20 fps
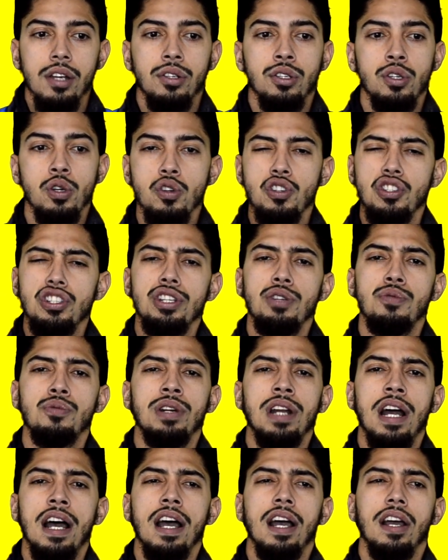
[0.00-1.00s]
usually
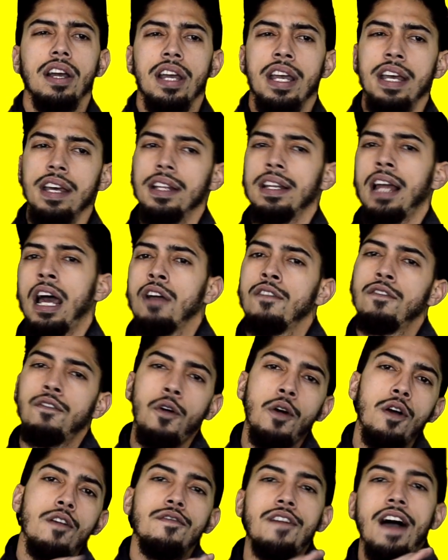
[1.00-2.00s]
when I hit like
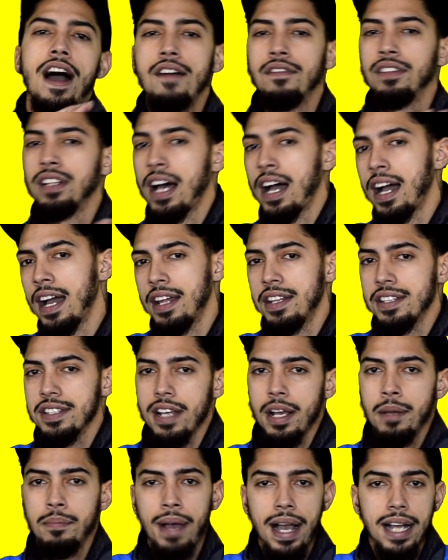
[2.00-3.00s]
4 or 5 lines
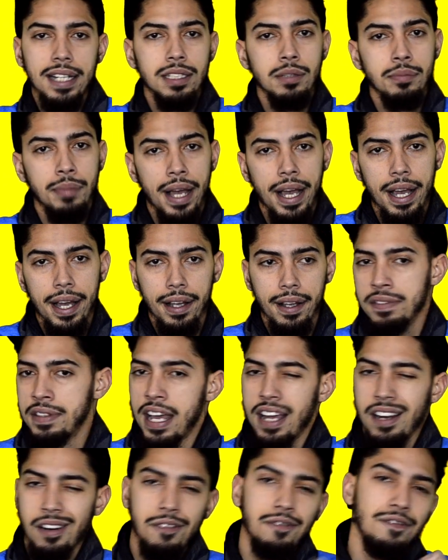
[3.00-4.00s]
like back to back
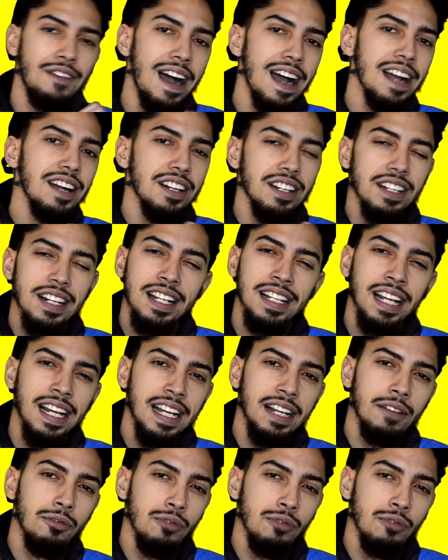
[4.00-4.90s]
that are fire, that like